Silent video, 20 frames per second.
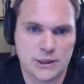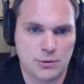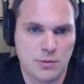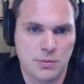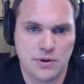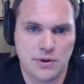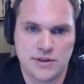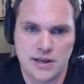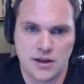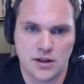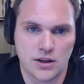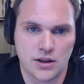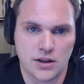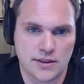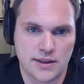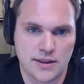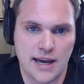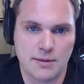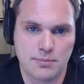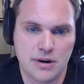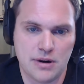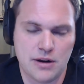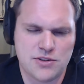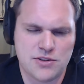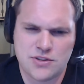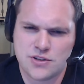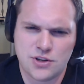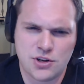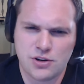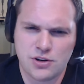We both take a look at that. But I was
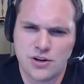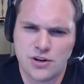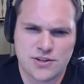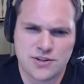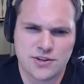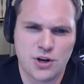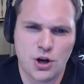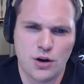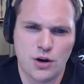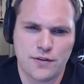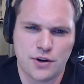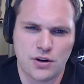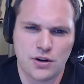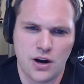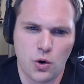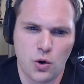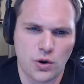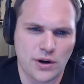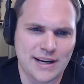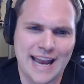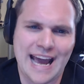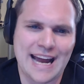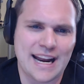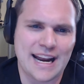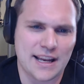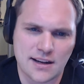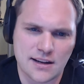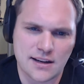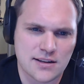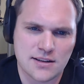just curious to know if your
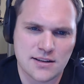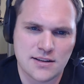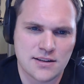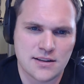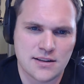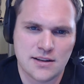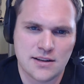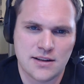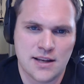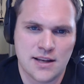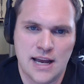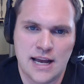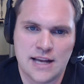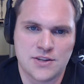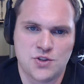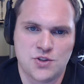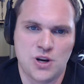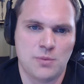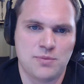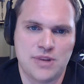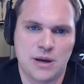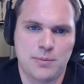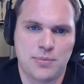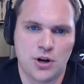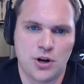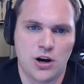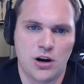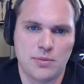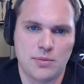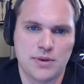organic has jumped up at
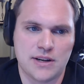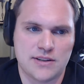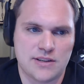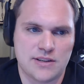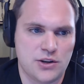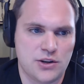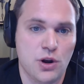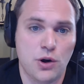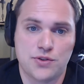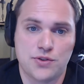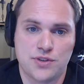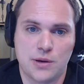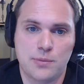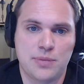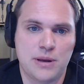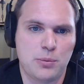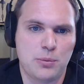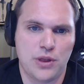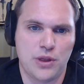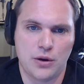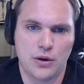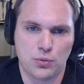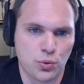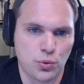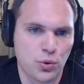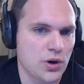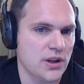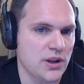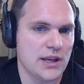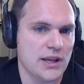all because I do know some people that
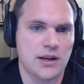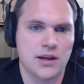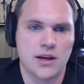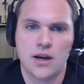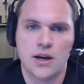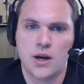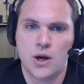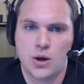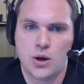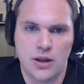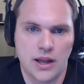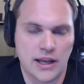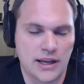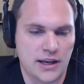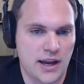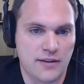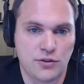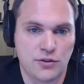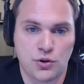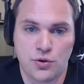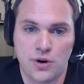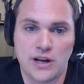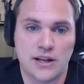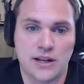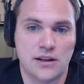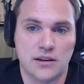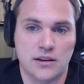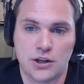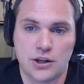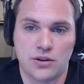really like yeah. have
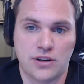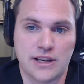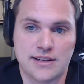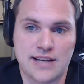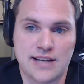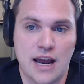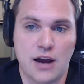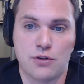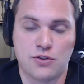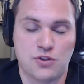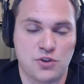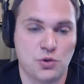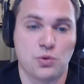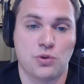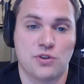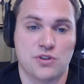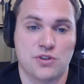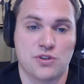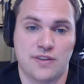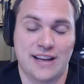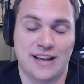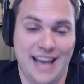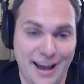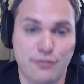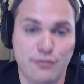created literally town tours of like yeah.